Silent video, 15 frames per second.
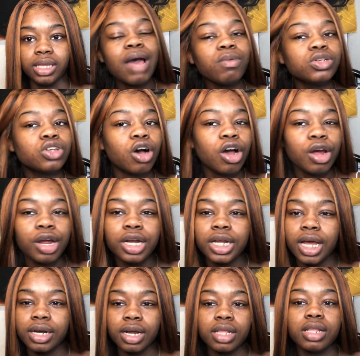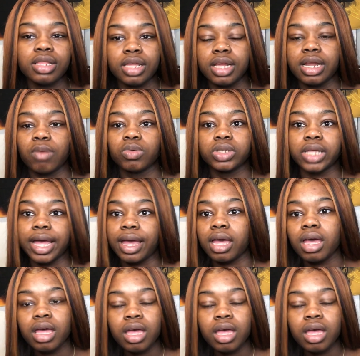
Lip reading: That was already another thing that was like,